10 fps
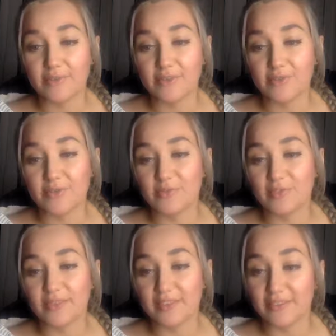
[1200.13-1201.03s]
on social
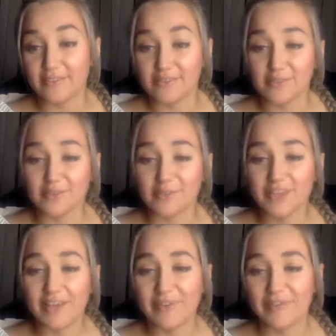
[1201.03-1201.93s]
media. So good
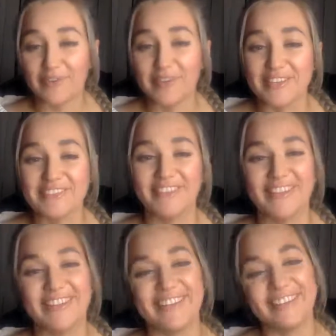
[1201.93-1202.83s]
timing for this
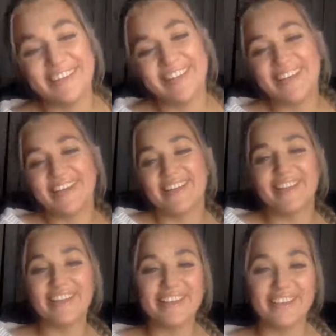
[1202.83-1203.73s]
video.
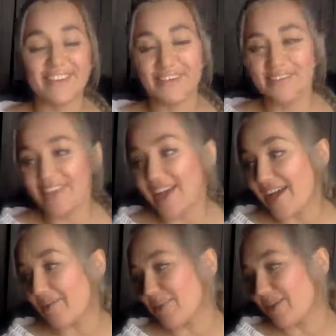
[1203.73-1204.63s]
Thank you.
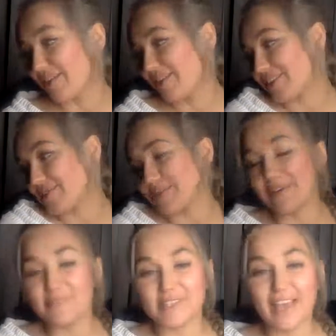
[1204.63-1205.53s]
Yeah, well, that's what
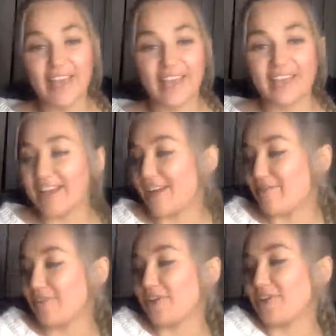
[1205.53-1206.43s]
I'm saying. I
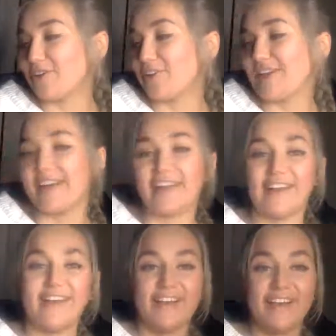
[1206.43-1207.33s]
figured that
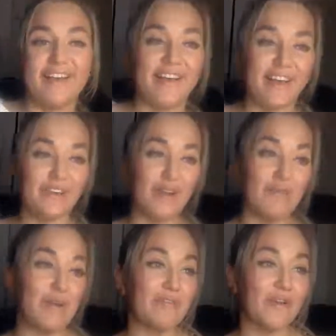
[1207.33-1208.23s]
I don't
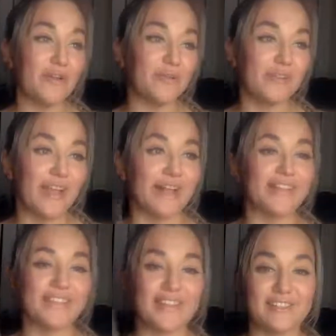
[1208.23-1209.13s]
have my phone.
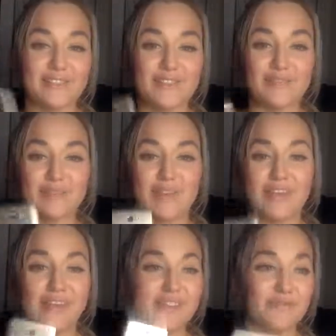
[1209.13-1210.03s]
Alex had to give
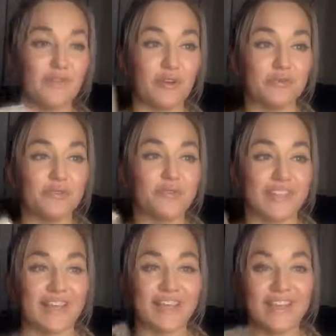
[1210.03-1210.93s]
me his phone
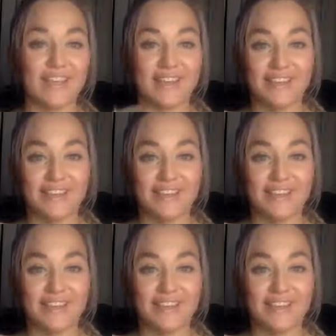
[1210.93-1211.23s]
today,